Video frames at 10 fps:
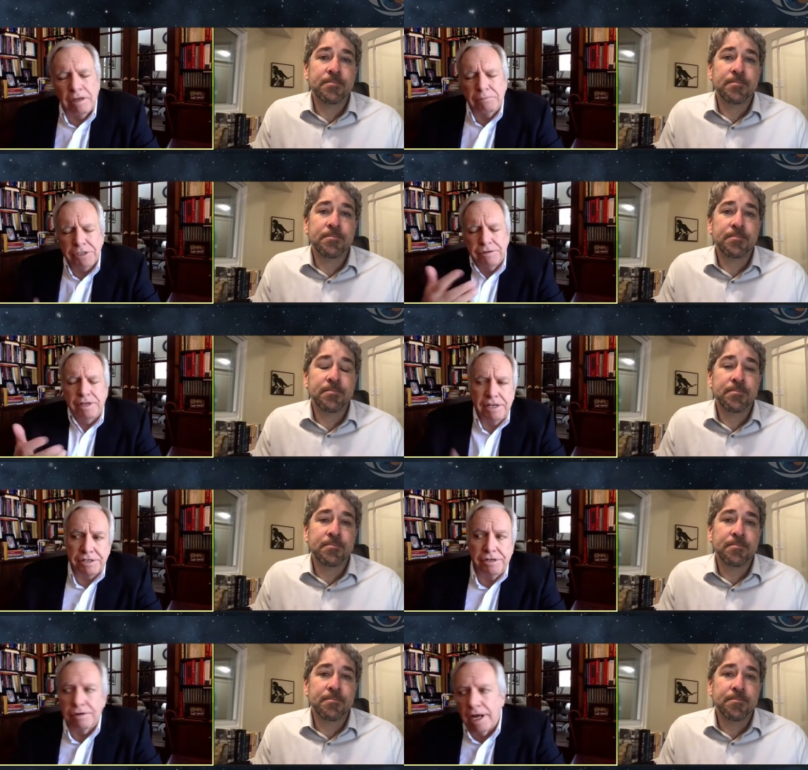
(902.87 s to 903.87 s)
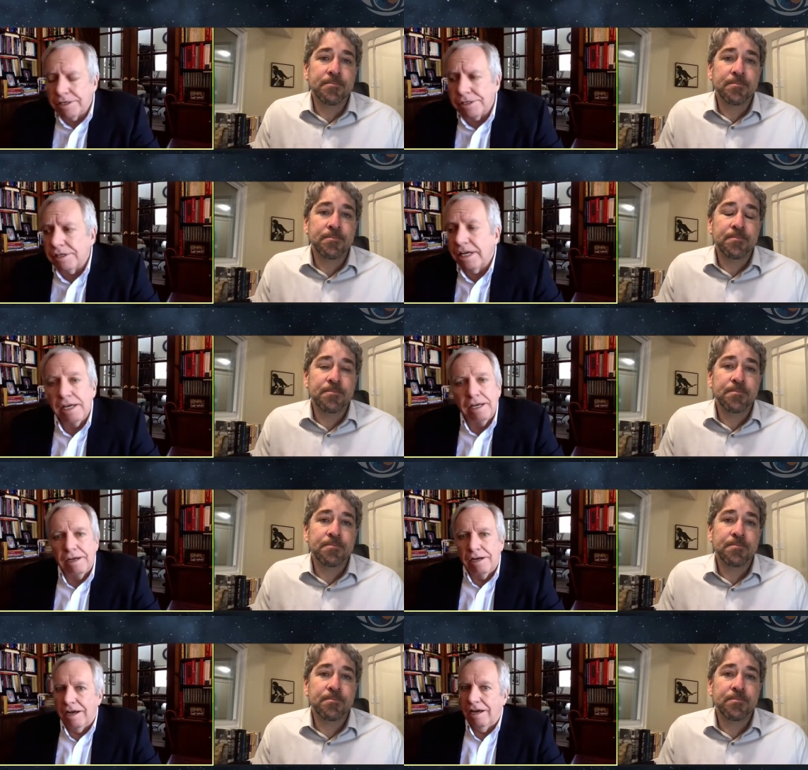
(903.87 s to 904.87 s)
Speaker 1: I'm sure they ask you constantly
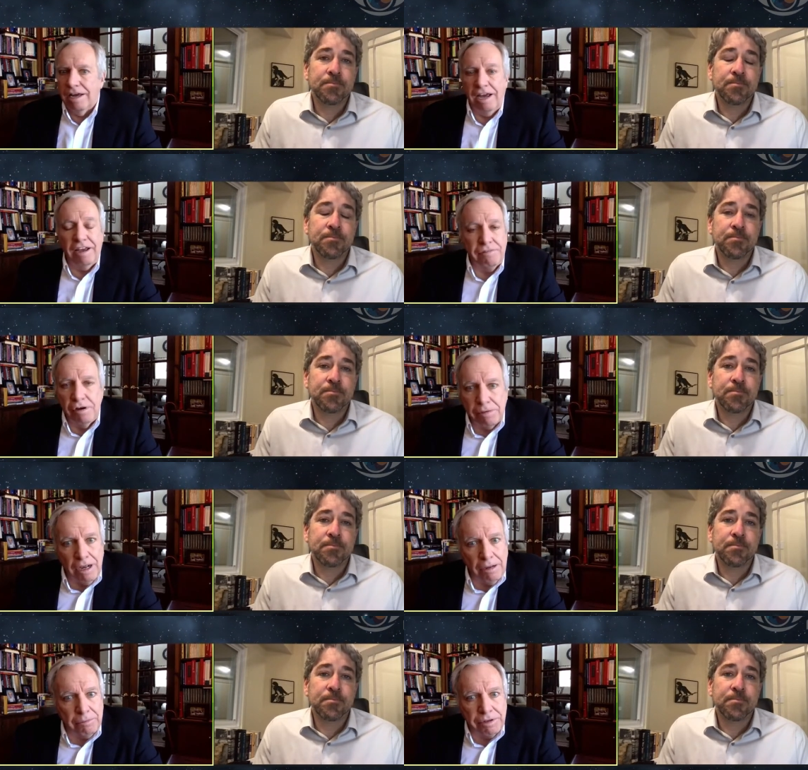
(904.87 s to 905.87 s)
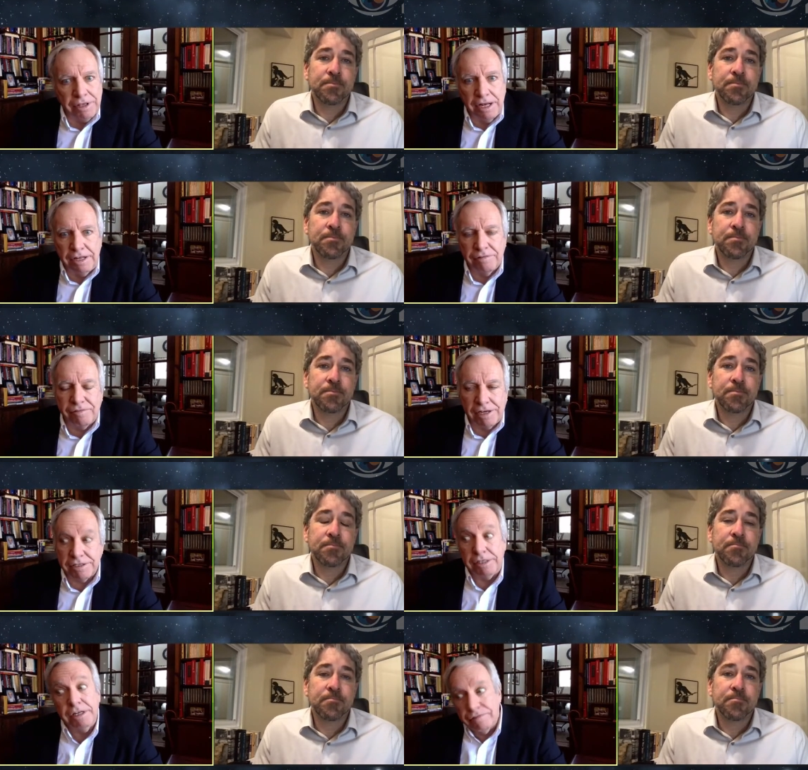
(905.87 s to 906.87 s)
I have no problem with getting the
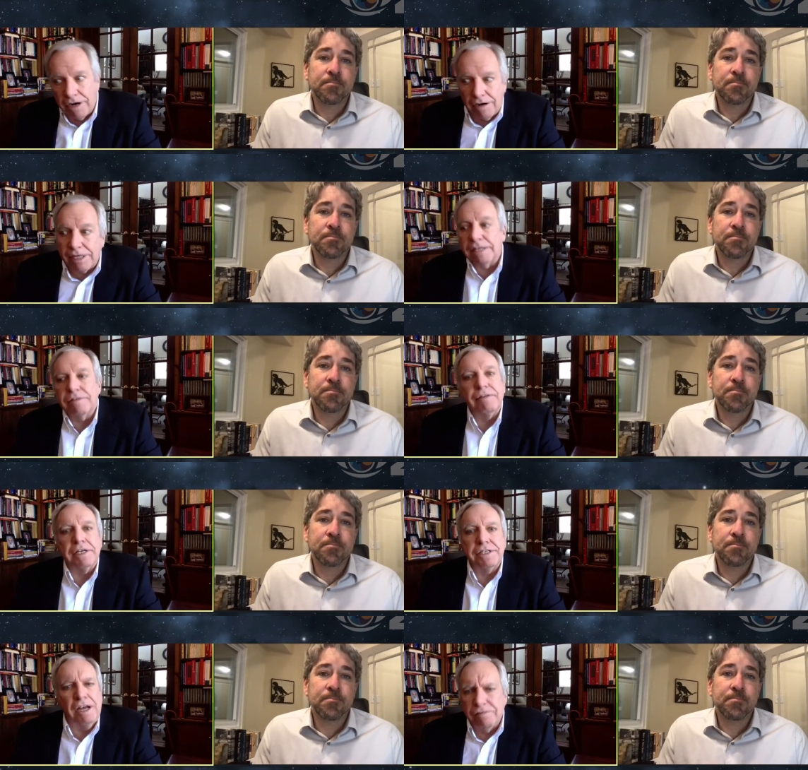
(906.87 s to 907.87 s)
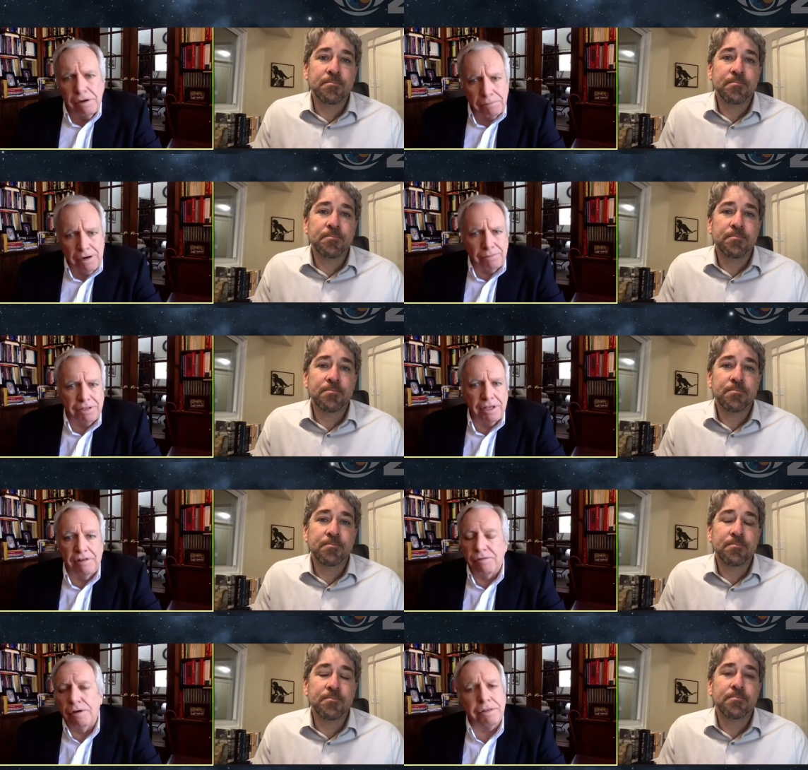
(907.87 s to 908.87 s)
vaccine if I ever get the vaccine. I have no problem with that.
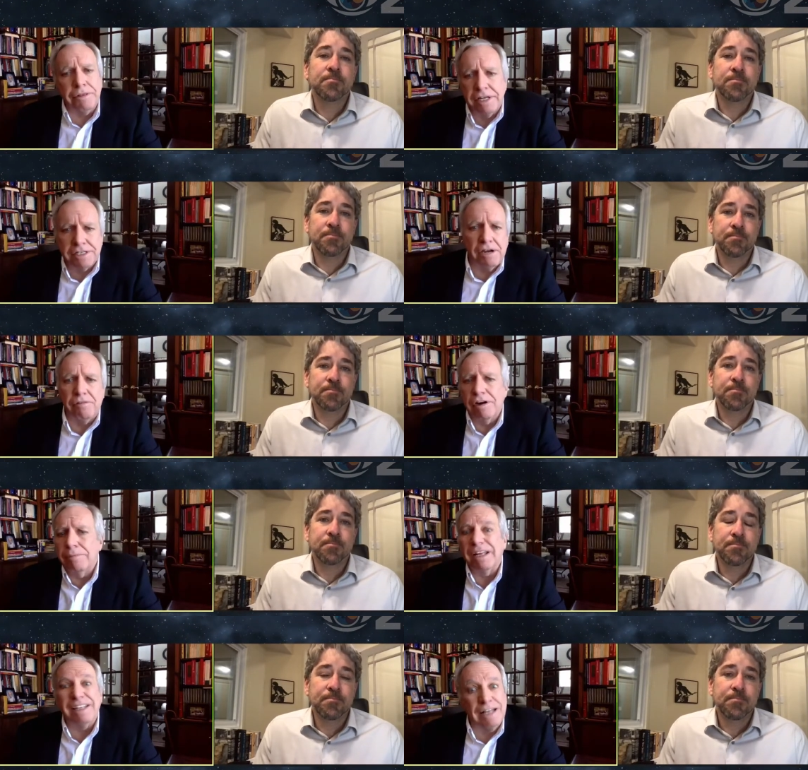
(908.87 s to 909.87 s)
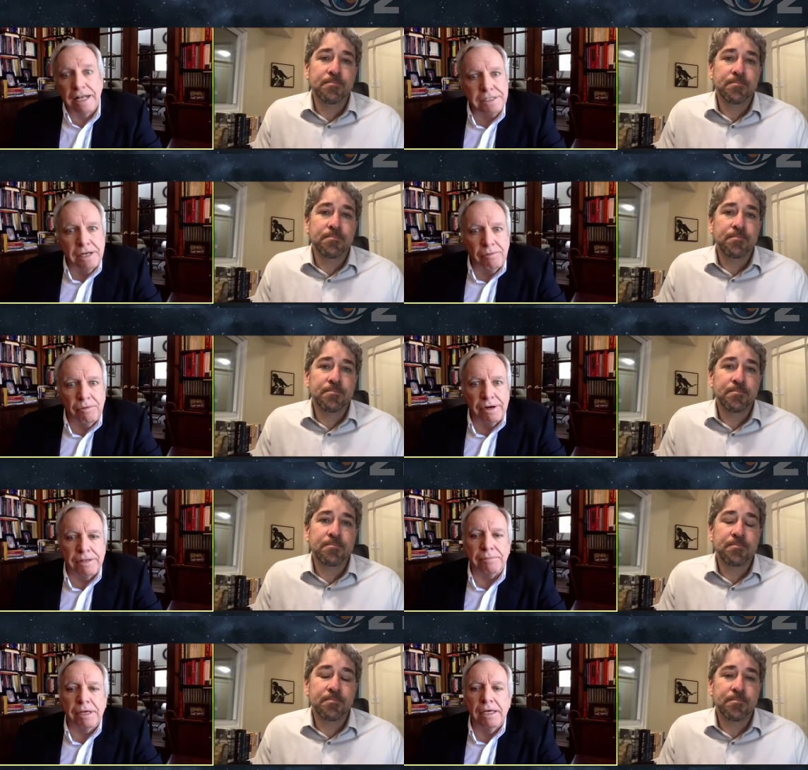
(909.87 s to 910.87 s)
Of all the things I worry about, that's not one of
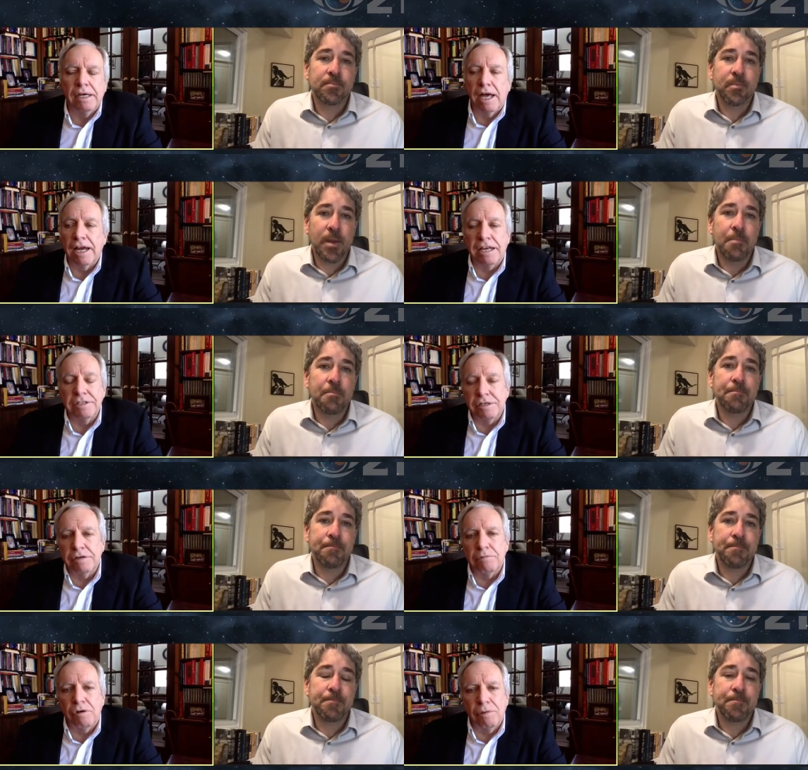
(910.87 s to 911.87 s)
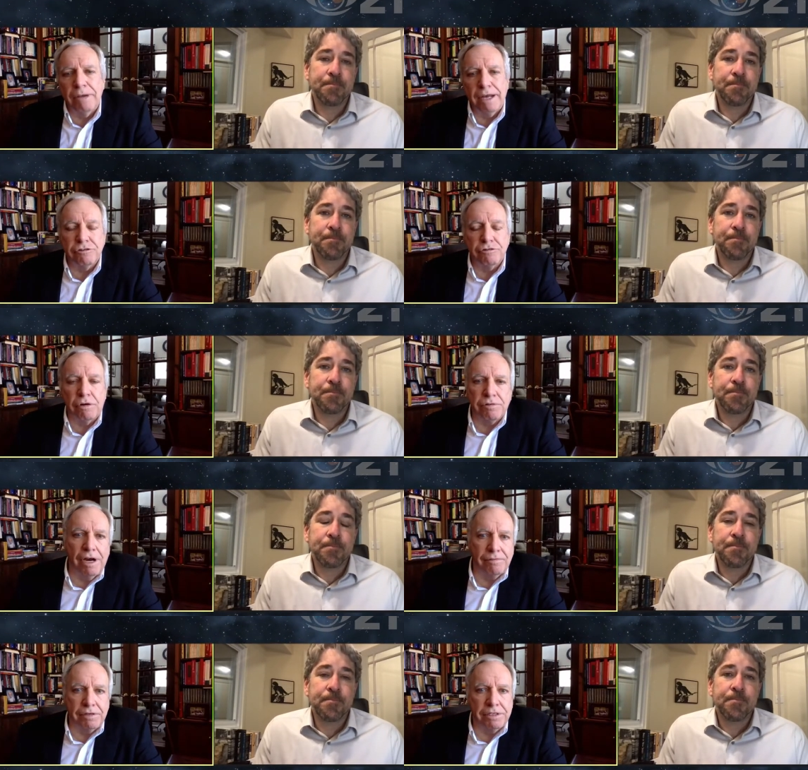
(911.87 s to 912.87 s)
them. I concern more about a drunk
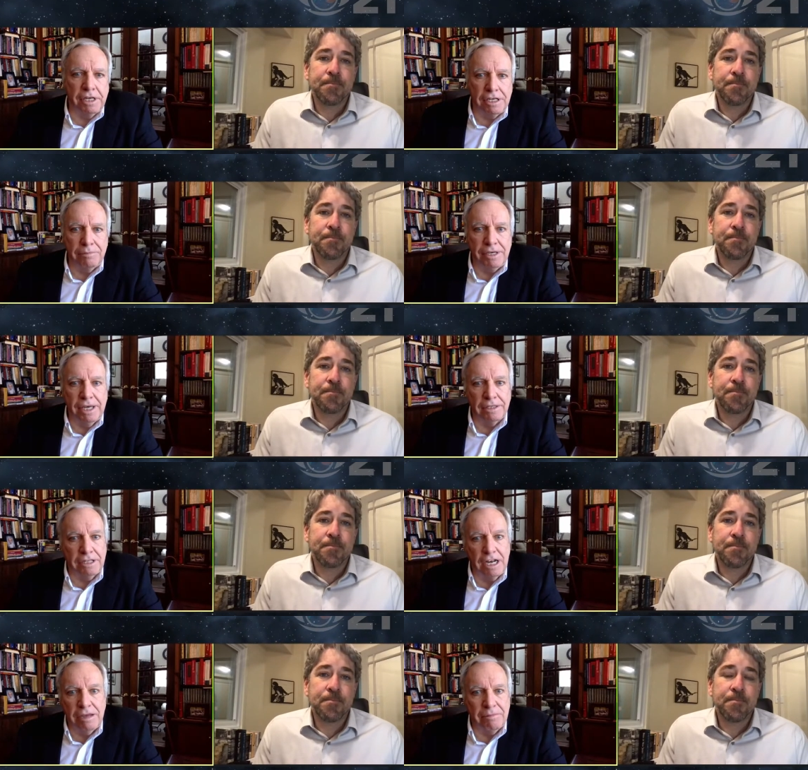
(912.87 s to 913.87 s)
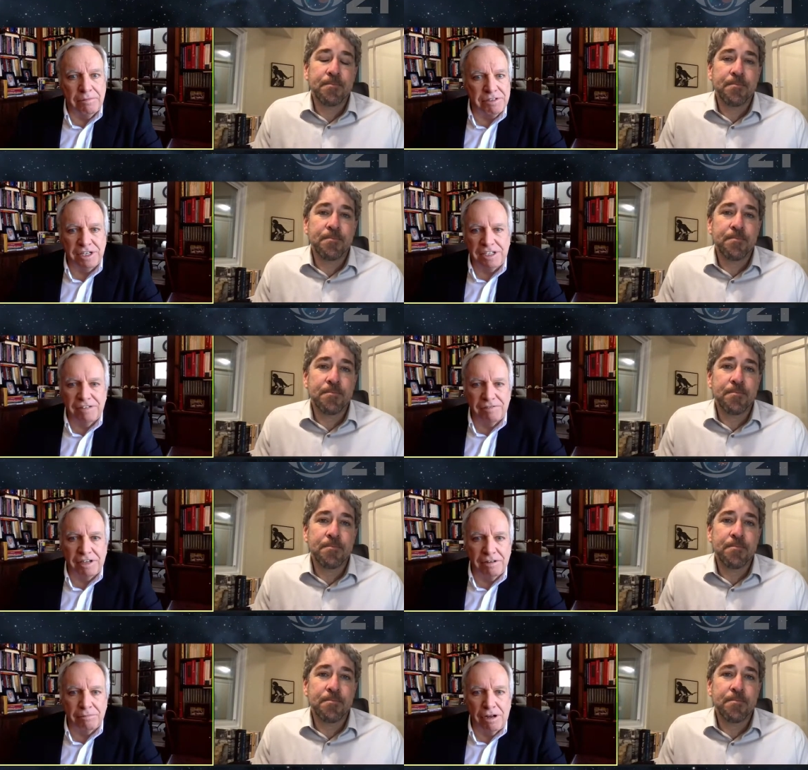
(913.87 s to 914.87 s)
driver taking me out than I am a
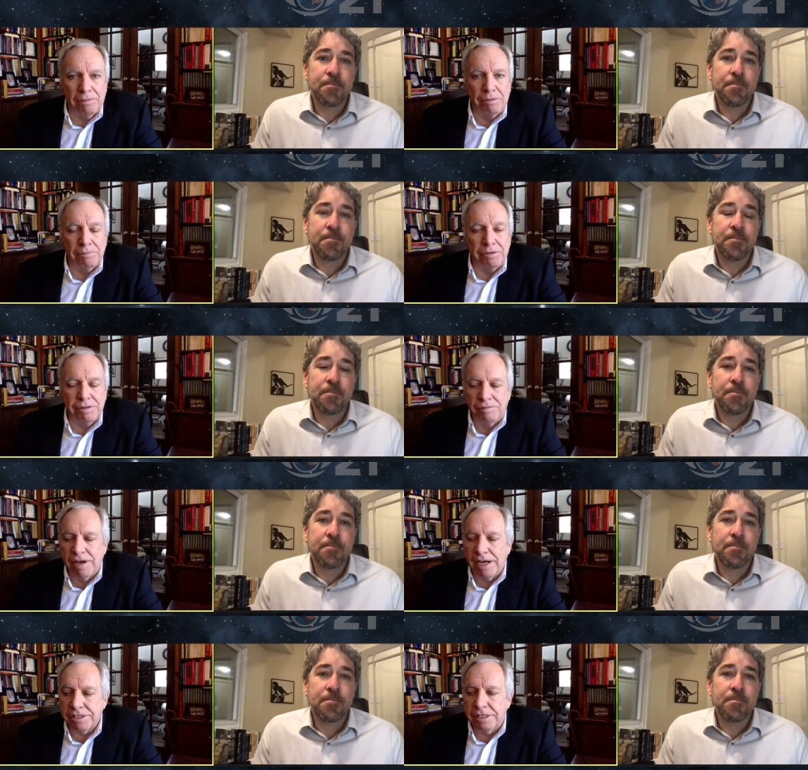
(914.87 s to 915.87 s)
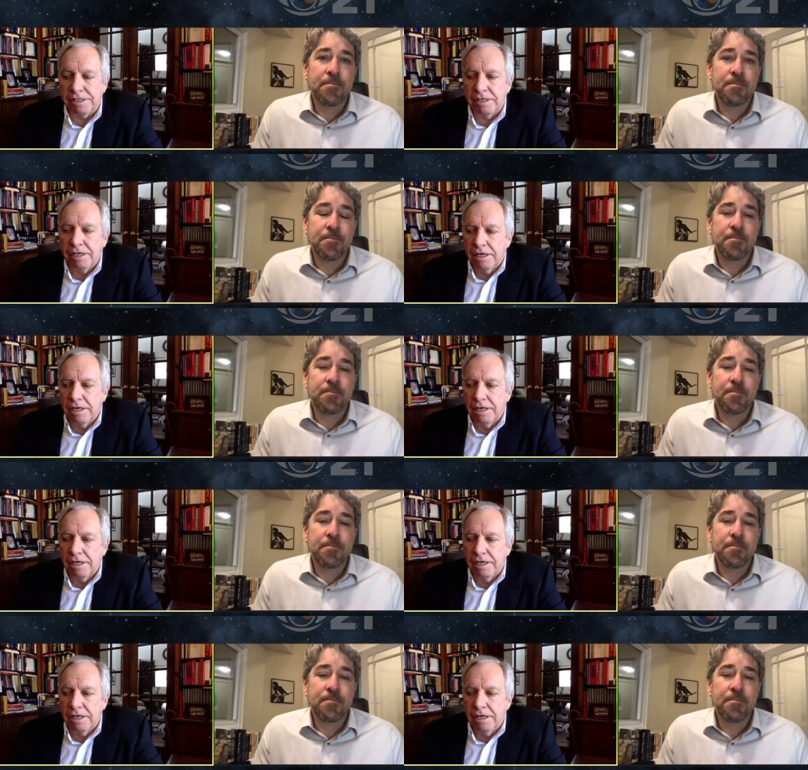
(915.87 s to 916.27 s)
significant problem with the vaccine.